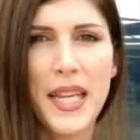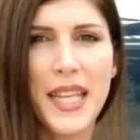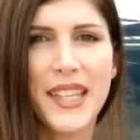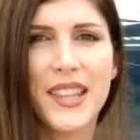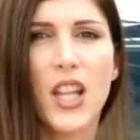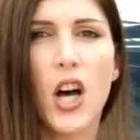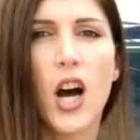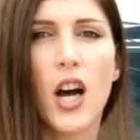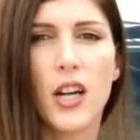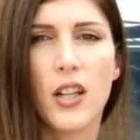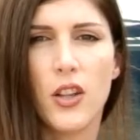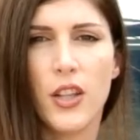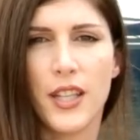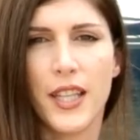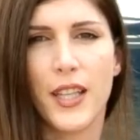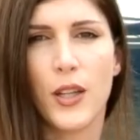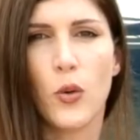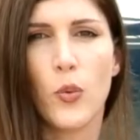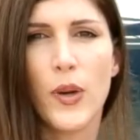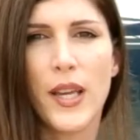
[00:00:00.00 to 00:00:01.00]
beadlock
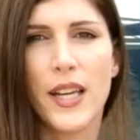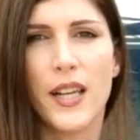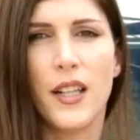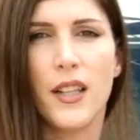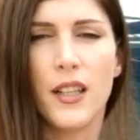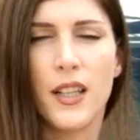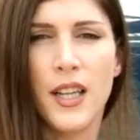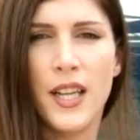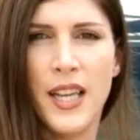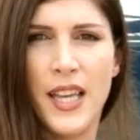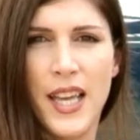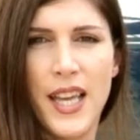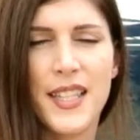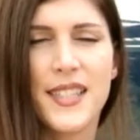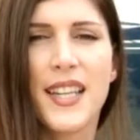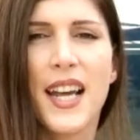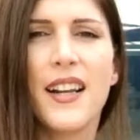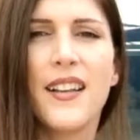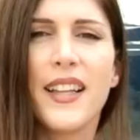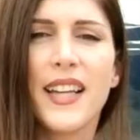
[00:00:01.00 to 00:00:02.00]
looking wheel.
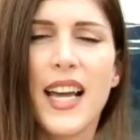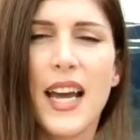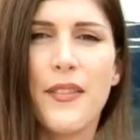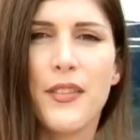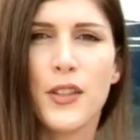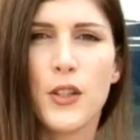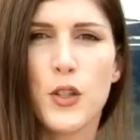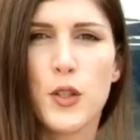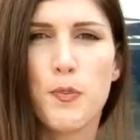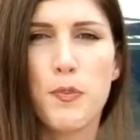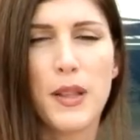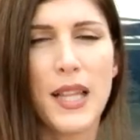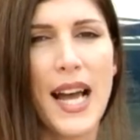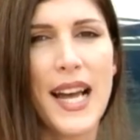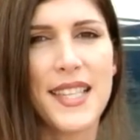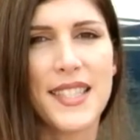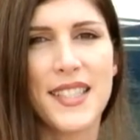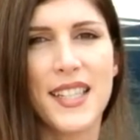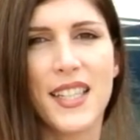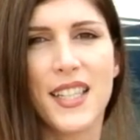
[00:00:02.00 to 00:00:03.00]
It's kind of like having those
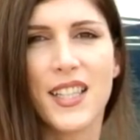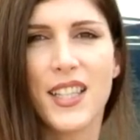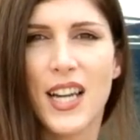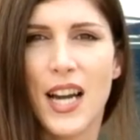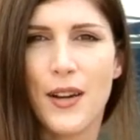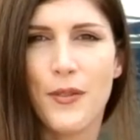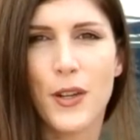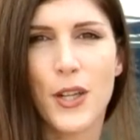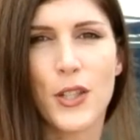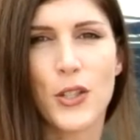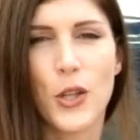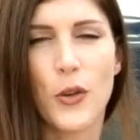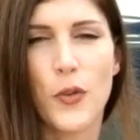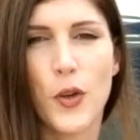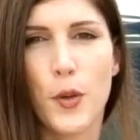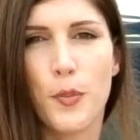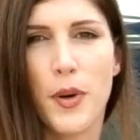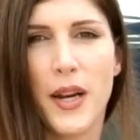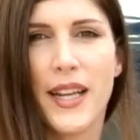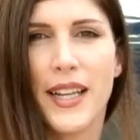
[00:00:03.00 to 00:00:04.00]
plastic covers
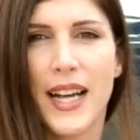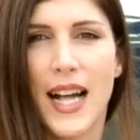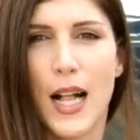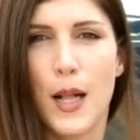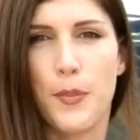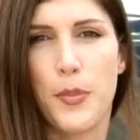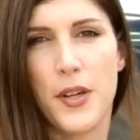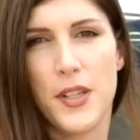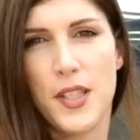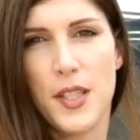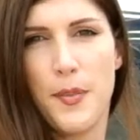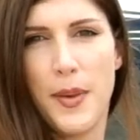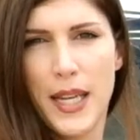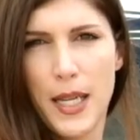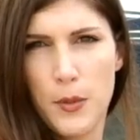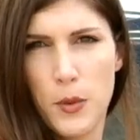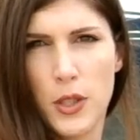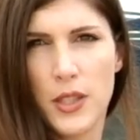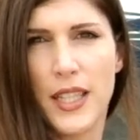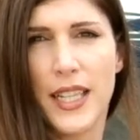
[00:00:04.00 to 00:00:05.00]
over your brake calipers that
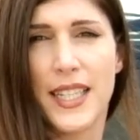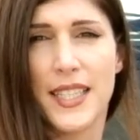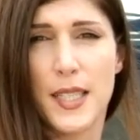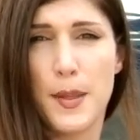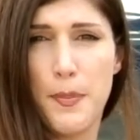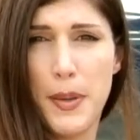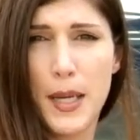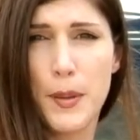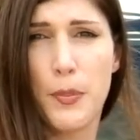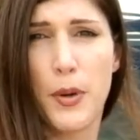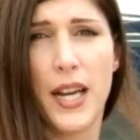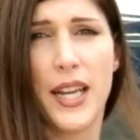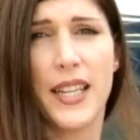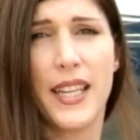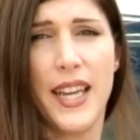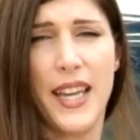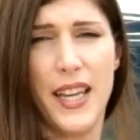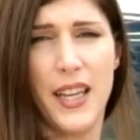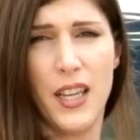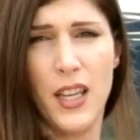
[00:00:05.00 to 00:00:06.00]
make them look like it's a big brake
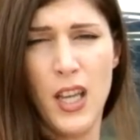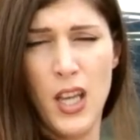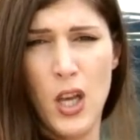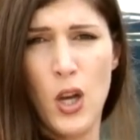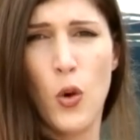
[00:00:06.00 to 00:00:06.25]
kit